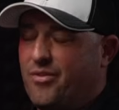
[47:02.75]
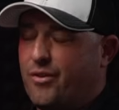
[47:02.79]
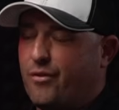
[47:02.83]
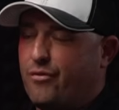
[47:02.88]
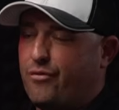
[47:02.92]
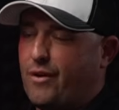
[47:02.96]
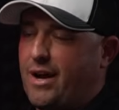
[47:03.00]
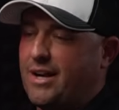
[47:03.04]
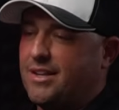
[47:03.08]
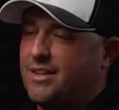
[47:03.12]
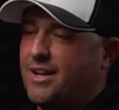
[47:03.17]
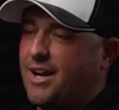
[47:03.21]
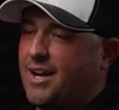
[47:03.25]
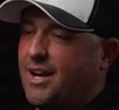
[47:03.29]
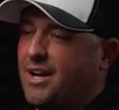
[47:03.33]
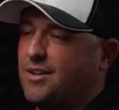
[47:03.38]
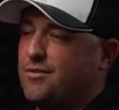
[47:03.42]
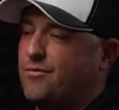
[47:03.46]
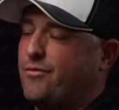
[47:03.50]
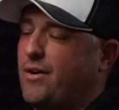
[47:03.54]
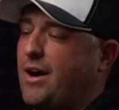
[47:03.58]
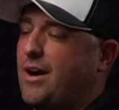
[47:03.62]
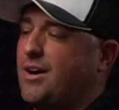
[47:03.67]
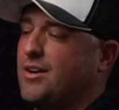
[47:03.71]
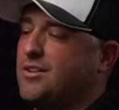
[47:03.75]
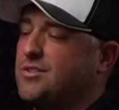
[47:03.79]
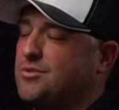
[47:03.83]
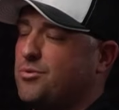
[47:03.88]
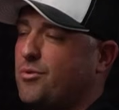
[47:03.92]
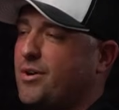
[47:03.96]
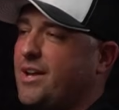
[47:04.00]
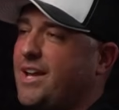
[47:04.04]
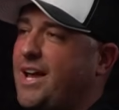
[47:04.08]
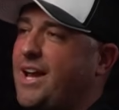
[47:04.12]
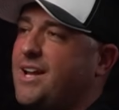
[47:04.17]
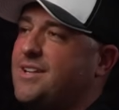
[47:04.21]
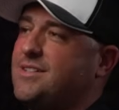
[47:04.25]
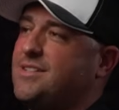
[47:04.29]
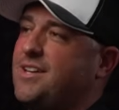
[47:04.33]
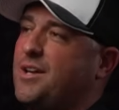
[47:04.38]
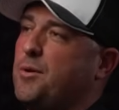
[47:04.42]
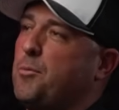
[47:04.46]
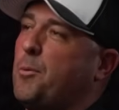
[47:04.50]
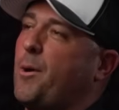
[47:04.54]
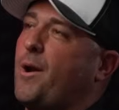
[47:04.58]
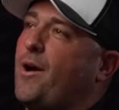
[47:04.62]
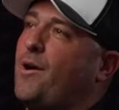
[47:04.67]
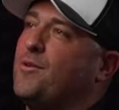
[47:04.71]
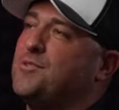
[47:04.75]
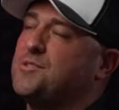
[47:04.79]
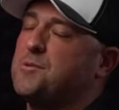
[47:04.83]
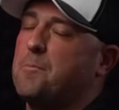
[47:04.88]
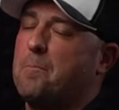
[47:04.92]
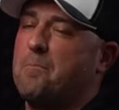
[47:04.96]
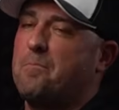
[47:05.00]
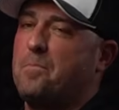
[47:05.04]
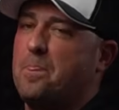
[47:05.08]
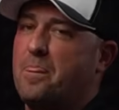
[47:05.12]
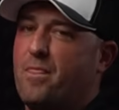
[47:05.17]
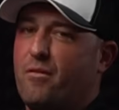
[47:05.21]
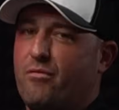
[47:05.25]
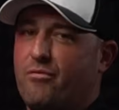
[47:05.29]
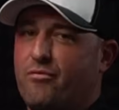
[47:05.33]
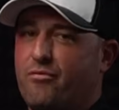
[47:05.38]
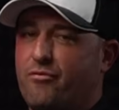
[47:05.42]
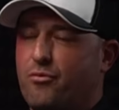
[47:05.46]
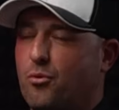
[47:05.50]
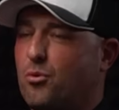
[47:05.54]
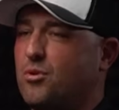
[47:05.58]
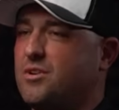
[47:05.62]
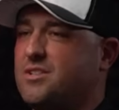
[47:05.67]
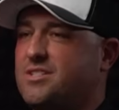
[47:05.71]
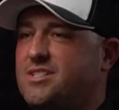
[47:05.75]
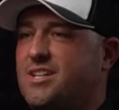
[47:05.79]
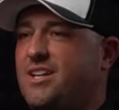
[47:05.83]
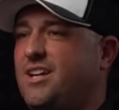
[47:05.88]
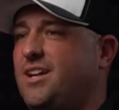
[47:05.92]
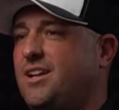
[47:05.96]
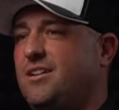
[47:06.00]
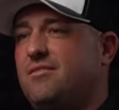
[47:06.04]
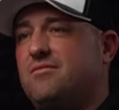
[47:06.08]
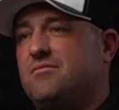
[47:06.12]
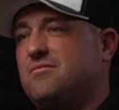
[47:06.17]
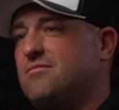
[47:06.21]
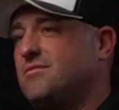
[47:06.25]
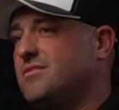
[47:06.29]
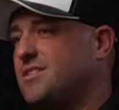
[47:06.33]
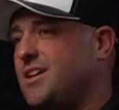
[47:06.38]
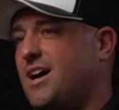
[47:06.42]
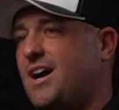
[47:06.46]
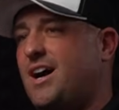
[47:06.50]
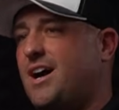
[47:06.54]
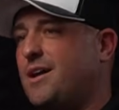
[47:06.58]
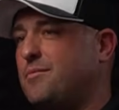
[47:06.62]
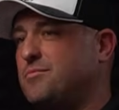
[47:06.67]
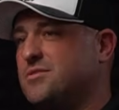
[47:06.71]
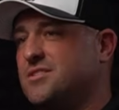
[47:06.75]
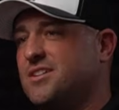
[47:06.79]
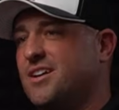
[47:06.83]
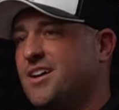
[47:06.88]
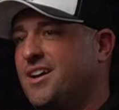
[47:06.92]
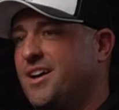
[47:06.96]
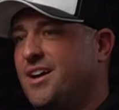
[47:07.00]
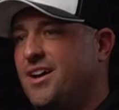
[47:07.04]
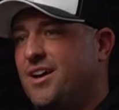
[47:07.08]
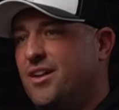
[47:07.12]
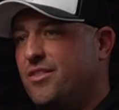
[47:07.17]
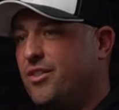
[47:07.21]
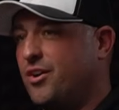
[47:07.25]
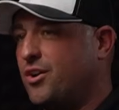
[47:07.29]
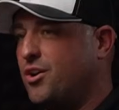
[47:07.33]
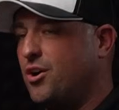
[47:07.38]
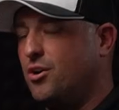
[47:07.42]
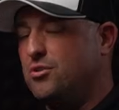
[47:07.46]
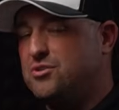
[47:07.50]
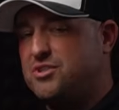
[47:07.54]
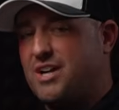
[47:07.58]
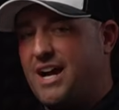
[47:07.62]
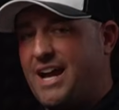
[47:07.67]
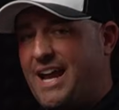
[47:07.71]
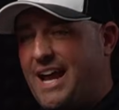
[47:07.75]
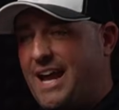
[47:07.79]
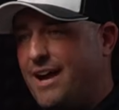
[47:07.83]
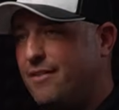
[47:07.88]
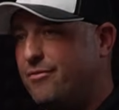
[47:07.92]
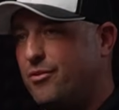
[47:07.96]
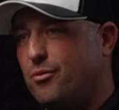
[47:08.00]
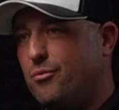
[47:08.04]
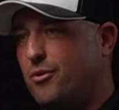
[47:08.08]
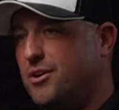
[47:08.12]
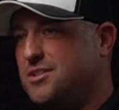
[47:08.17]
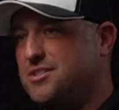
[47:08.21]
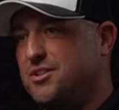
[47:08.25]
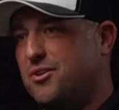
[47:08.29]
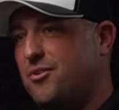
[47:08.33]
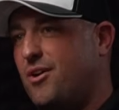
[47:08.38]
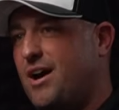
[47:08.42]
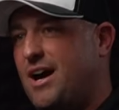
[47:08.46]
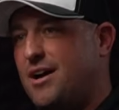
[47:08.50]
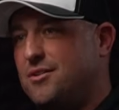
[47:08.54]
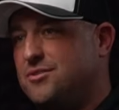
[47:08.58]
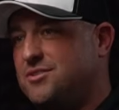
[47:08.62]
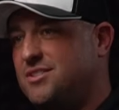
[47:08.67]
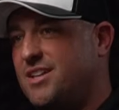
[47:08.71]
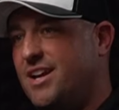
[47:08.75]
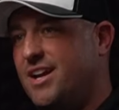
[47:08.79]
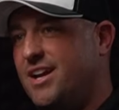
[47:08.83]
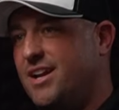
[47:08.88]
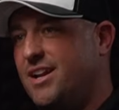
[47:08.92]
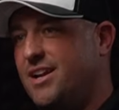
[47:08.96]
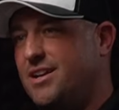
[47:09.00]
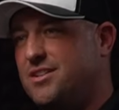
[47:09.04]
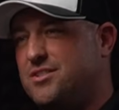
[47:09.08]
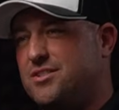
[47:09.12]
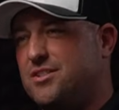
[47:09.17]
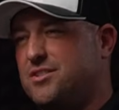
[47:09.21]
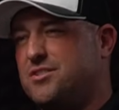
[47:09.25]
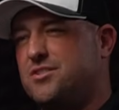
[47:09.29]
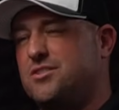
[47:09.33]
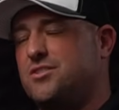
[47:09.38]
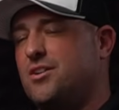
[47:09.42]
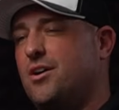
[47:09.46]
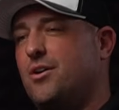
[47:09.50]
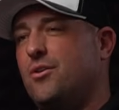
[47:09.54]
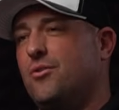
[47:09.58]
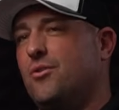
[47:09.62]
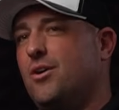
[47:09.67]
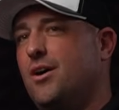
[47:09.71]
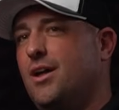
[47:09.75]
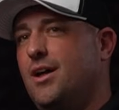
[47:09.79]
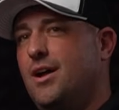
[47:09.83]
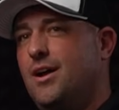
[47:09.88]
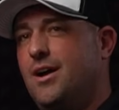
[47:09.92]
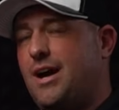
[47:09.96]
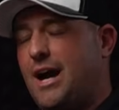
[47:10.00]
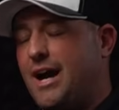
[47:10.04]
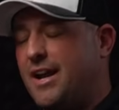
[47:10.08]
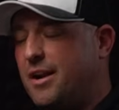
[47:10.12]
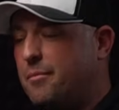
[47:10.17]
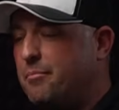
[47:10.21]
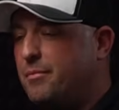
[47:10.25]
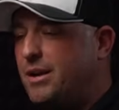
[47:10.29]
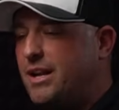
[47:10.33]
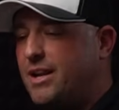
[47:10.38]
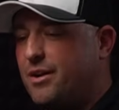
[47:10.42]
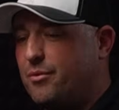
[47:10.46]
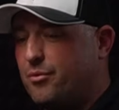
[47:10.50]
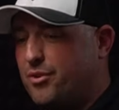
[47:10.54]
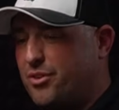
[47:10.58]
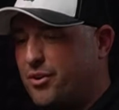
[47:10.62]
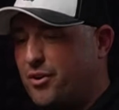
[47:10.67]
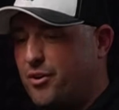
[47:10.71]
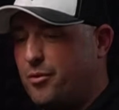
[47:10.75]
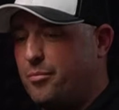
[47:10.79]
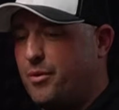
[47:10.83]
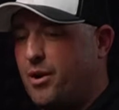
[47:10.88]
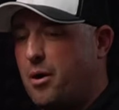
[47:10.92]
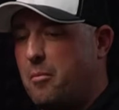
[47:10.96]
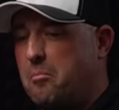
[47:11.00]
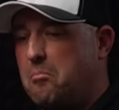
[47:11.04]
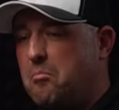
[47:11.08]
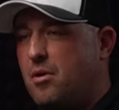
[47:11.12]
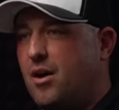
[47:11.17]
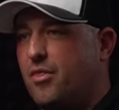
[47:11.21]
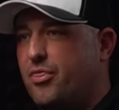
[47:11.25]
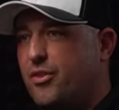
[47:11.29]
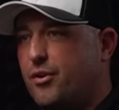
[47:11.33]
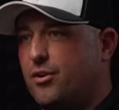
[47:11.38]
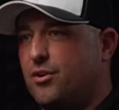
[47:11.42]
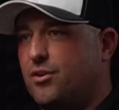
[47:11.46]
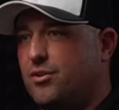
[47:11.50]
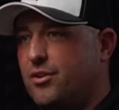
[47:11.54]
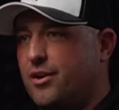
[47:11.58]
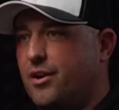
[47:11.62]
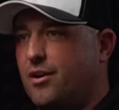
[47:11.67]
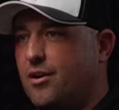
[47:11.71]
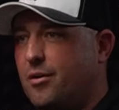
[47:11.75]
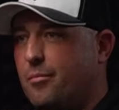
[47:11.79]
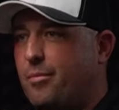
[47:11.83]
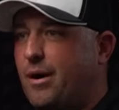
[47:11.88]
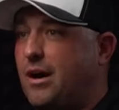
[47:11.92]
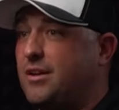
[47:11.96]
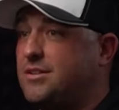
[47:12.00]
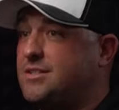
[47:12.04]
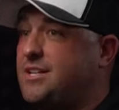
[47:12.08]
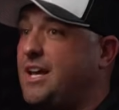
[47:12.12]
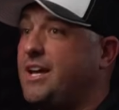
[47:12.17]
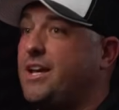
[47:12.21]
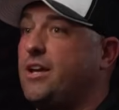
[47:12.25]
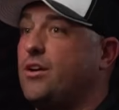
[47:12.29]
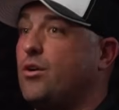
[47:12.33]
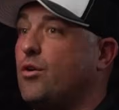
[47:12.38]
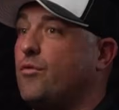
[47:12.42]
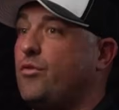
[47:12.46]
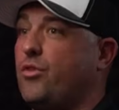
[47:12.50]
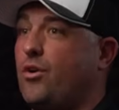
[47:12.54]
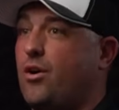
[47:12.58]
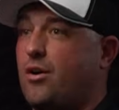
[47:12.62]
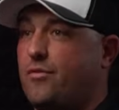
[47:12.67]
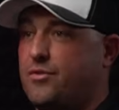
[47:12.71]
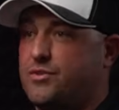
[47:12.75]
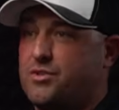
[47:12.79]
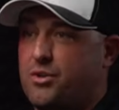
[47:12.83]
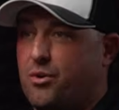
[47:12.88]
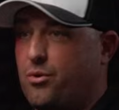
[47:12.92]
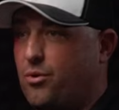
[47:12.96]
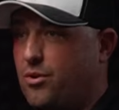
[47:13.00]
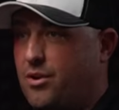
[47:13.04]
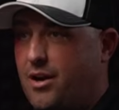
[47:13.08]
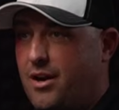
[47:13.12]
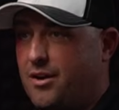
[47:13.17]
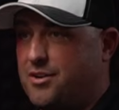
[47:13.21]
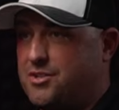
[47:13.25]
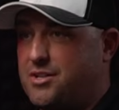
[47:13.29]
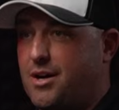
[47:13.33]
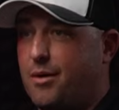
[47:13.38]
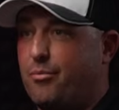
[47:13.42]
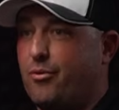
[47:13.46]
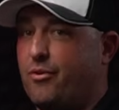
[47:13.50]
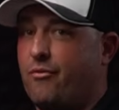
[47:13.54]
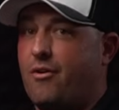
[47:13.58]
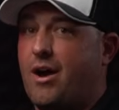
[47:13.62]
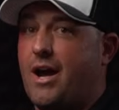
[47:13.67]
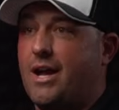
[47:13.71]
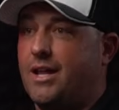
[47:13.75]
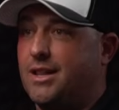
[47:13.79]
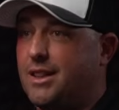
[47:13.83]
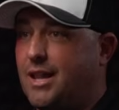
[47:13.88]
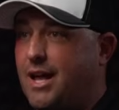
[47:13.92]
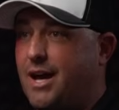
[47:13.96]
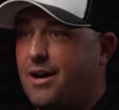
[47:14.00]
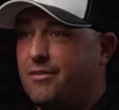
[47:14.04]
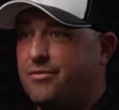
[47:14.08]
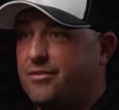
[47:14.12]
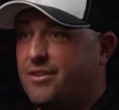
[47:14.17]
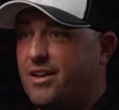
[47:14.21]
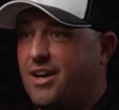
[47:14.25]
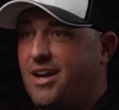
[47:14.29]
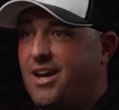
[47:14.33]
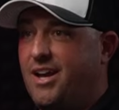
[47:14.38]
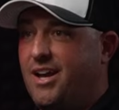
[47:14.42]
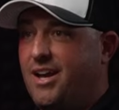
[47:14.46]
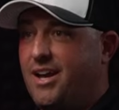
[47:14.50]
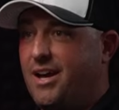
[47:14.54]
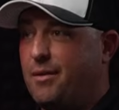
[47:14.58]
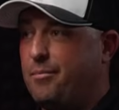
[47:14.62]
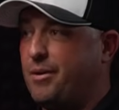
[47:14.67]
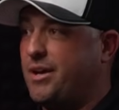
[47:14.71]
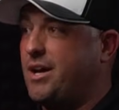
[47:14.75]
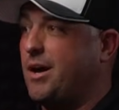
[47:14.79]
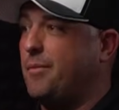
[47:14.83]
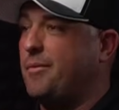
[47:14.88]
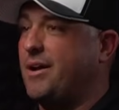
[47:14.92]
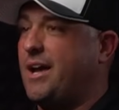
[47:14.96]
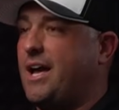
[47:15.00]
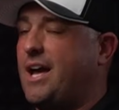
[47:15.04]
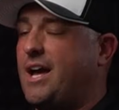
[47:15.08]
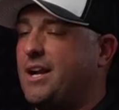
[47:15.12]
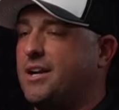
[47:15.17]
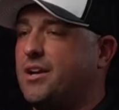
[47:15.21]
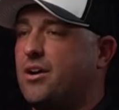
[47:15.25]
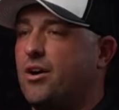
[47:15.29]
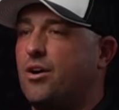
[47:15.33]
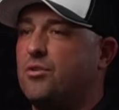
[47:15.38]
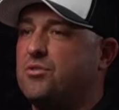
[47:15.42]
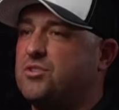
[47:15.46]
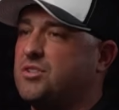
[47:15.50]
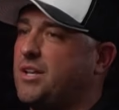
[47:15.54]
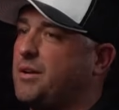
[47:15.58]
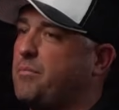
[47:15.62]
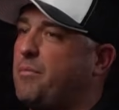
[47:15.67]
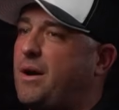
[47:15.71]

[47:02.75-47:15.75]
The fact that I got fired in 2018 when I was 14 times the coach I ever was at Ohio State is just so I had a meeting with Urban a month earlier about taking over the offensive coordinator job when Ryan left and becoming a head coach.